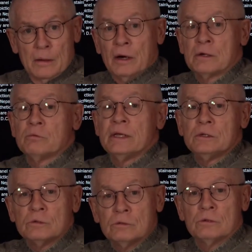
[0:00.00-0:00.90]
But we
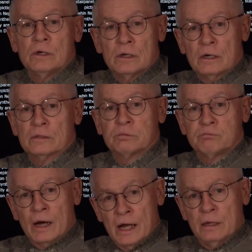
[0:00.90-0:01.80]
do
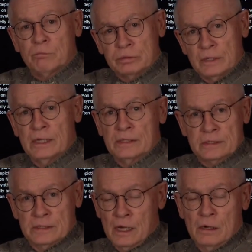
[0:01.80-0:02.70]
not buy
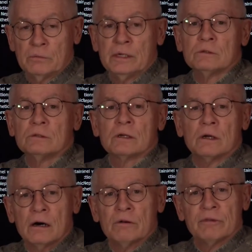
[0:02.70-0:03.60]
prints, yeah? We do not
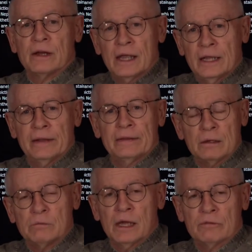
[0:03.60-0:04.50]
offer
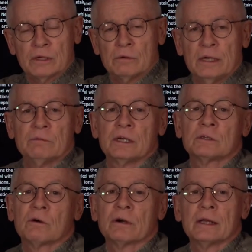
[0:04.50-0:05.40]
anything, we have no
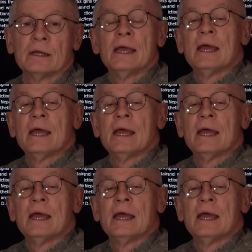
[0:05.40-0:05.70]
inventory.